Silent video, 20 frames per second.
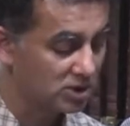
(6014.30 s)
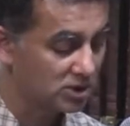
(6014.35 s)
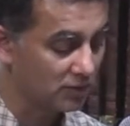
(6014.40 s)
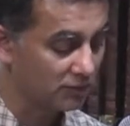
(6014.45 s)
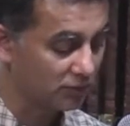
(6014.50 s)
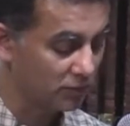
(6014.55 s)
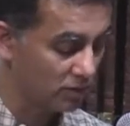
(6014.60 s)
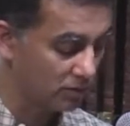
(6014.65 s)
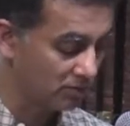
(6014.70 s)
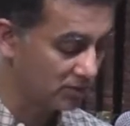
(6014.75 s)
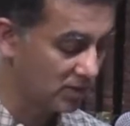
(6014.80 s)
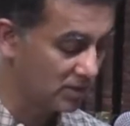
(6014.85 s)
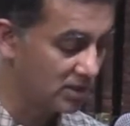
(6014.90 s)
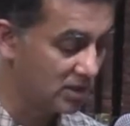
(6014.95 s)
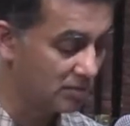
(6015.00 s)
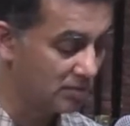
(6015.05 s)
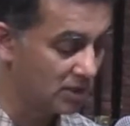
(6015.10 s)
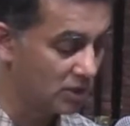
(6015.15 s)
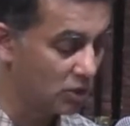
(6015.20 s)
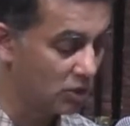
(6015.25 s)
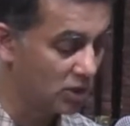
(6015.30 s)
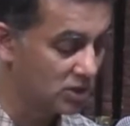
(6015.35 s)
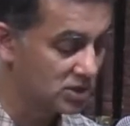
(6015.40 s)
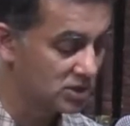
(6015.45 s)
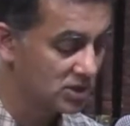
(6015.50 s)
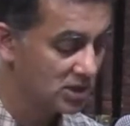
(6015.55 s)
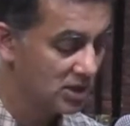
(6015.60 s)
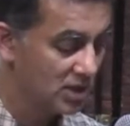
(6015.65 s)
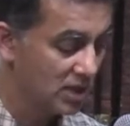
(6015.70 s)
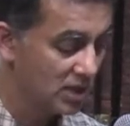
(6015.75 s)
from the
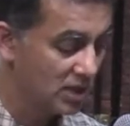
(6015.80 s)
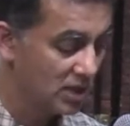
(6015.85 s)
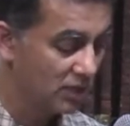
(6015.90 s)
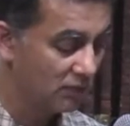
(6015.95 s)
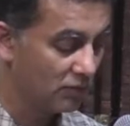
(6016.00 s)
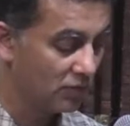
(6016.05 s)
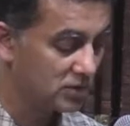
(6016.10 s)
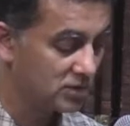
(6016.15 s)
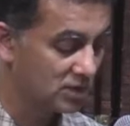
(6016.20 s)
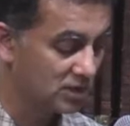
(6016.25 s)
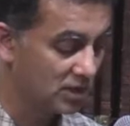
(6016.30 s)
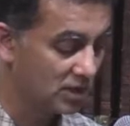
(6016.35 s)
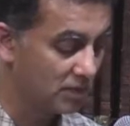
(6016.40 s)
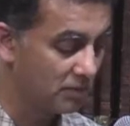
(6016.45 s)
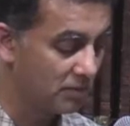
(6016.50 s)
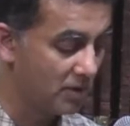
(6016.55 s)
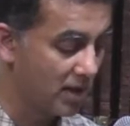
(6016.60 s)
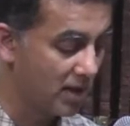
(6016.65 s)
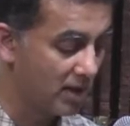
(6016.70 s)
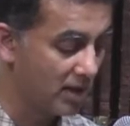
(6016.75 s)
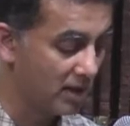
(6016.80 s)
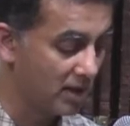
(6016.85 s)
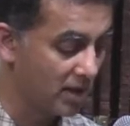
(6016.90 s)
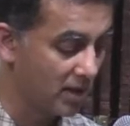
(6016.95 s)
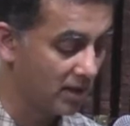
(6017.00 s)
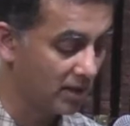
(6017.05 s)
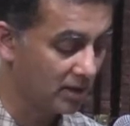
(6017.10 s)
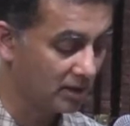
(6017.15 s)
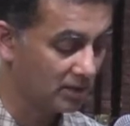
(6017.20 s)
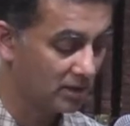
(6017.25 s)
demigods, he was killed by
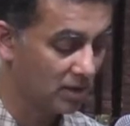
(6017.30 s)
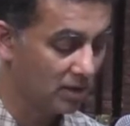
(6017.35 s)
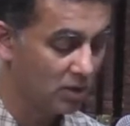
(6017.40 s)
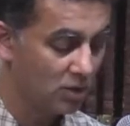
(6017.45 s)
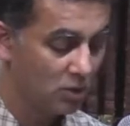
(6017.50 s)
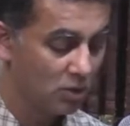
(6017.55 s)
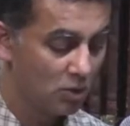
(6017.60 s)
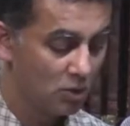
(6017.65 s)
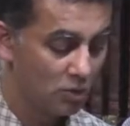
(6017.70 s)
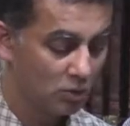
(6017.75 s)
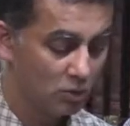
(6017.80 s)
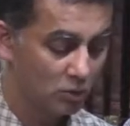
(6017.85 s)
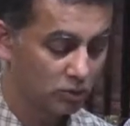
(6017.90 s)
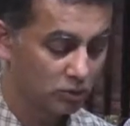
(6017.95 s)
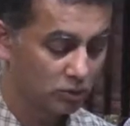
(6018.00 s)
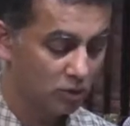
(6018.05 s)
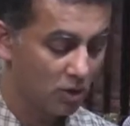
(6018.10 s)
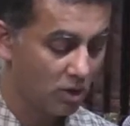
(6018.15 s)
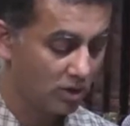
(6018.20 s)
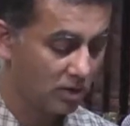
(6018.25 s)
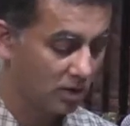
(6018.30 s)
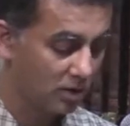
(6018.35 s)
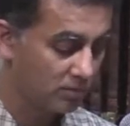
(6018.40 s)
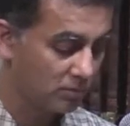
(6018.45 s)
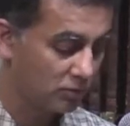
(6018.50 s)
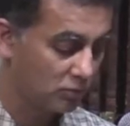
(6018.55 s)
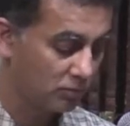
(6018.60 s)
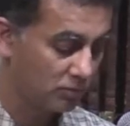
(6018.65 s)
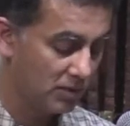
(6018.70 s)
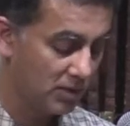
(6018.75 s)
Angada, who thought him
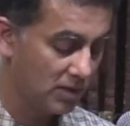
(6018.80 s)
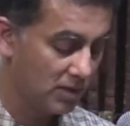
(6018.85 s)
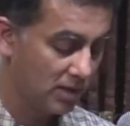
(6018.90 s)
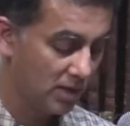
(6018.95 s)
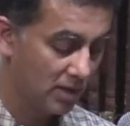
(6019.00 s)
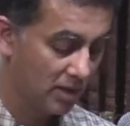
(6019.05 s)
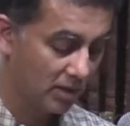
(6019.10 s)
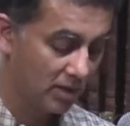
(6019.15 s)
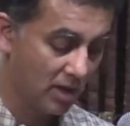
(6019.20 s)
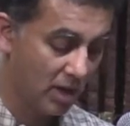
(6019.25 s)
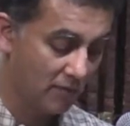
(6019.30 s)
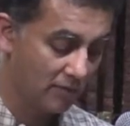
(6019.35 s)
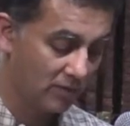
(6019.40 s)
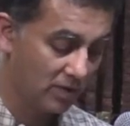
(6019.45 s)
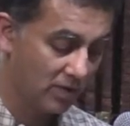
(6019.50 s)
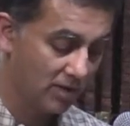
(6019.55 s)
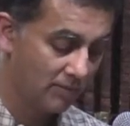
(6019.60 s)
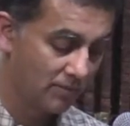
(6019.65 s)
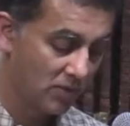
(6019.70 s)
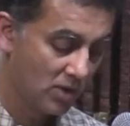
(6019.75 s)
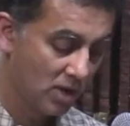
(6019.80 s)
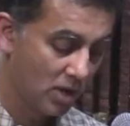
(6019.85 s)
to be Ravana.